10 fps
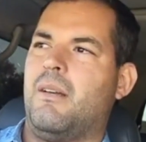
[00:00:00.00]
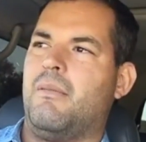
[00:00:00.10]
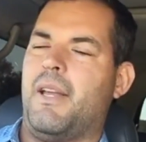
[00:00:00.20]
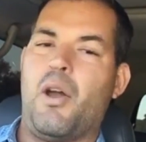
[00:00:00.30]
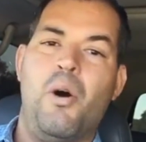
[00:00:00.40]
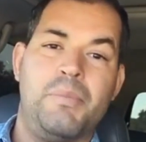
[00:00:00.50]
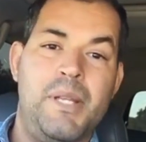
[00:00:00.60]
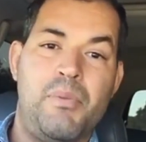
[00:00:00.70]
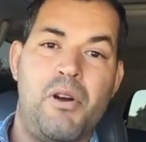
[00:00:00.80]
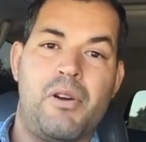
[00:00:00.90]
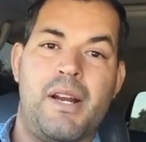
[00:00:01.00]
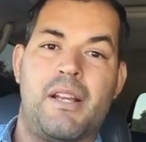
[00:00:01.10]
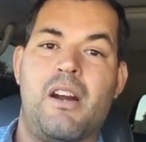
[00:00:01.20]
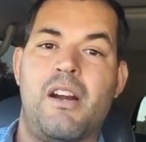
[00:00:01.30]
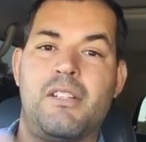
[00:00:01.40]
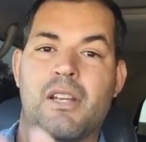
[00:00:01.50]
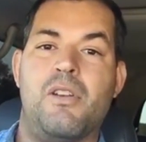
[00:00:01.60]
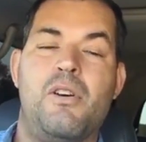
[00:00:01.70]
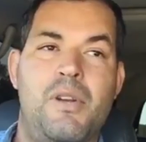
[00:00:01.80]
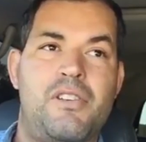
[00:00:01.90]
like Home Depot credit cards at
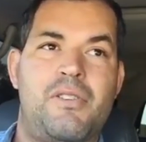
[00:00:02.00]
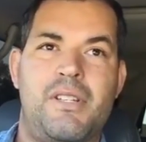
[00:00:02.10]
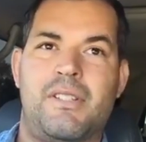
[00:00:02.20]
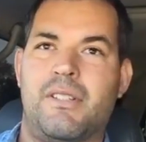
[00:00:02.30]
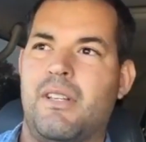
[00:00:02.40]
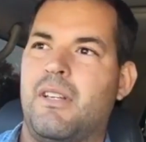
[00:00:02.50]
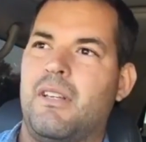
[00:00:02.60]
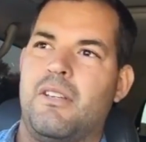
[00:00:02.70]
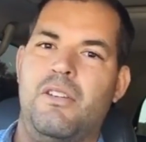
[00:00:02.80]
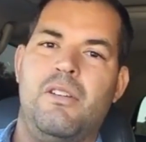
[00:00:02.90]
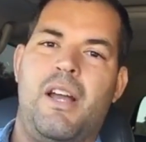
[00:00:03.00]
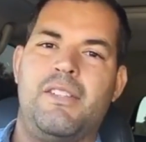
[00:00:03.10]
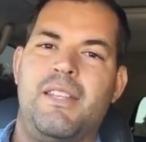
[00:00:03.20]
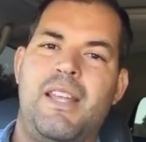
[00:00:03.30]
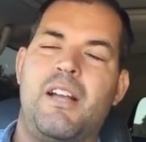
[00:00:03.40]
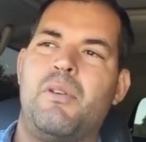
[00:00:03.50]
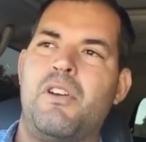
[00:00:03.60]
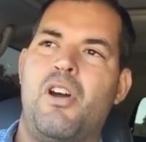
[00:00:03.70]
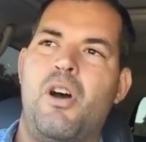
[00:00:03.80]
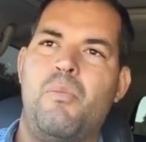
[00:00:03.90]
no interest, utilizing the equity in
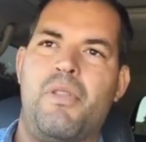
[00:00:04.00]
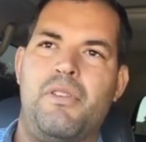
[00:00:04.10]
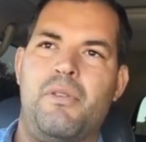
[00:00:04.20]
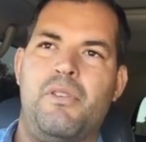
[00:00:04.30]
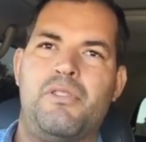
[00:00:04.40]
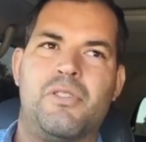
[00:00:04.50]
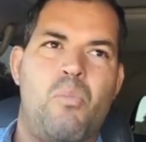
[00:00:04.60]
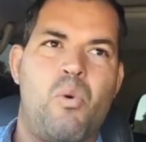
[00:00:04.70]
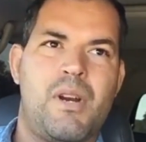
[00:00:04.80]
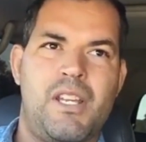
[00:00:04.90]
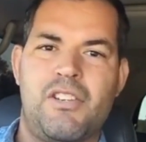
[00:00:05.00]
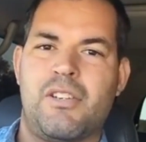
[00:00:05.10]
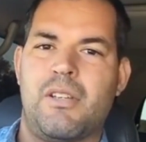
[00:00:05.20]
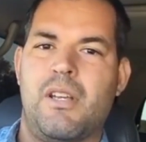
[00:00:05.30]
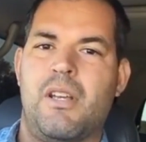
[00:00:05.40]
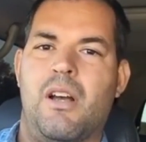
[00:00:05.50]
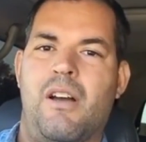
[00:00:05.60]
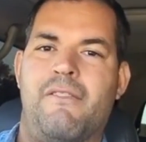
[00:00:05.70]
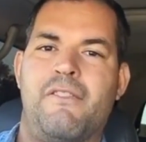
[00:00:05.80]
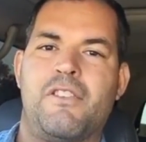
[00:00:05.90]
your home with the use of mortgage,
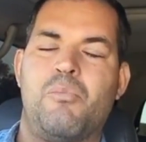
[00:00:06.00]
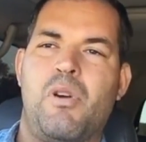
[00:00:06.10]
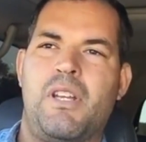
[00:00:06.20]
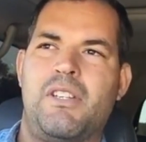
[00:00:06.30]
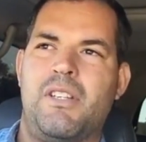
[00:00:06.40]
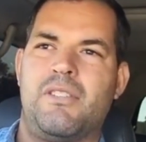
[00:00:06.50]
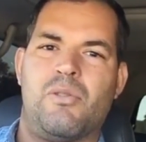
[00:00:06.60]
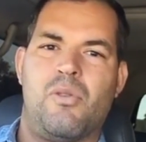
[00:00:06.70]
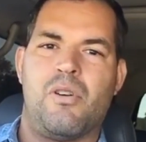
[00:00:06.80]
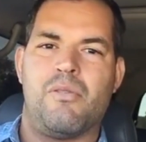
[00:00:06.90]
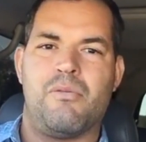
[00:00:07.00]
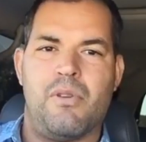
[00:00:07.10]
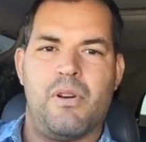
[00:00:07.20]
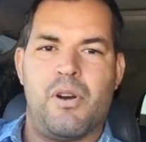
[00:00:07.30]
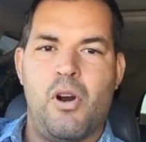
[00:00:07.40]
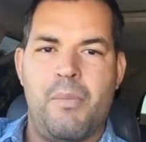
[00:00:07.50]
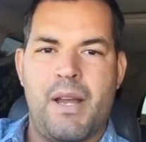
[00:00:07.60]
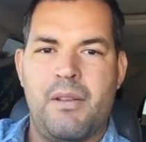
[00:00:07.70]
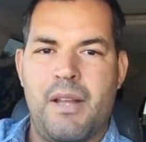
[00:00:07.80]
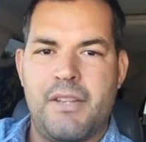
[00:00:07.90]
first mortgages or home
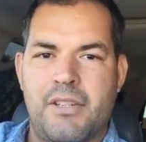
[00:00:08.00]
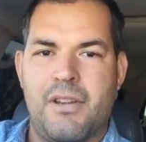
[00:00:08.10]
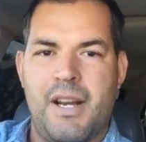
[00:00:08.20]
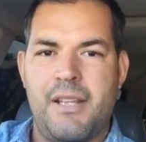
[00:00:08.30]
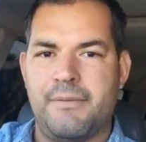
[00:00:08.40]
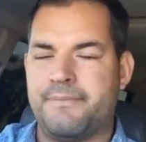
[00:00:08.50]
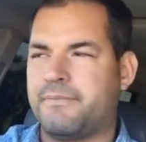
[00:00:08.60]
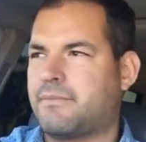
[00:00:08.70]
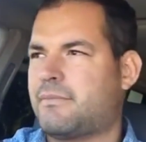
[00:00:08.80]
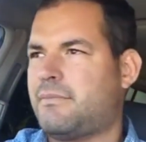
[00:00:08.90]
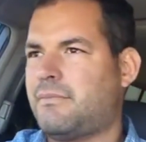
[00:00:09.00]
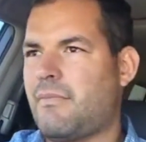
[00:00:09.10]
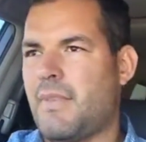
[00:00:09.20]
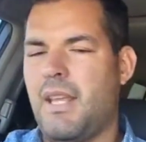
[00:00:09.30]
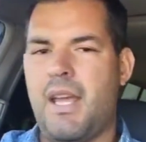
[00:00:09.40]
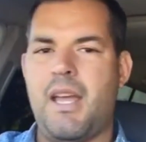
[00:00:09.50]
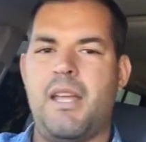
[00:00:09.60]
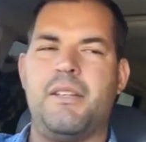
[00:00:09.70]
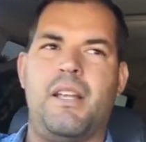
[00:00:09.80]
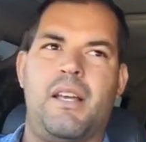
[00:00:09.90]
equity lines of credit,
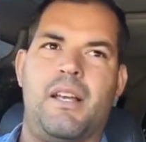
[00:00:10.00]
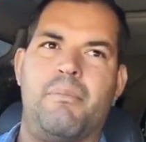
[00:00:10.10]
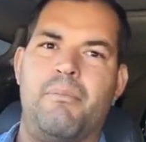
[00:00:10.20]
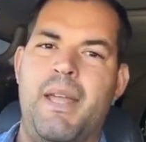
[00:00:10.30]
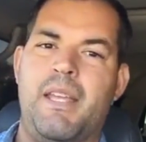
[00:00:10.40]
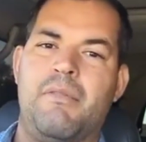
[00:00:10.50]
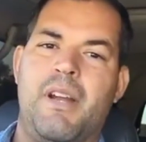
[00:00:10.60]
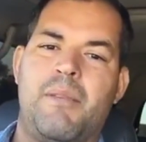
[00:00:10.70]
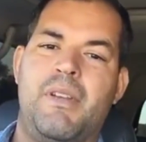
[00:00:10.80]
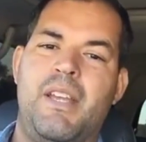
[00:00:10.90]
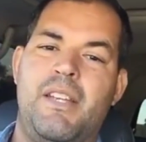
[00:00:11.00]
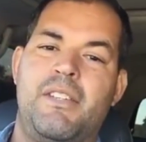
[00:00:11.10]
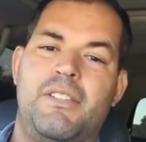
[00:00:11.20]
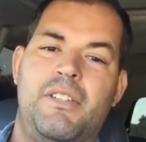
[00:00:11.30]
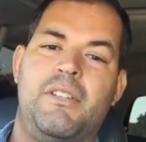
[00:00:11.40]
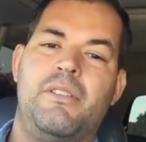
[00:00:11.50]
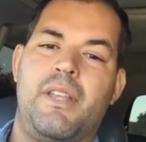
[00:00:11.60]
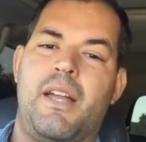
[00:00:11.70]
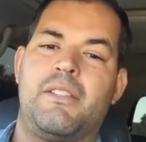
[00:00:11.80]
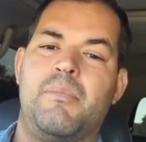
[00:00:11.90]
and making recommendations to you
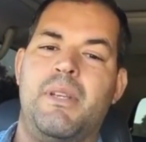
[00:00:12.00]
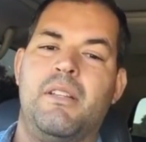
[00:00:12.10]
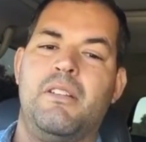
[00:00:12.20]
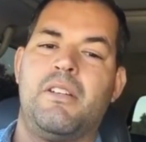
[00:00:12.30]
that to be a little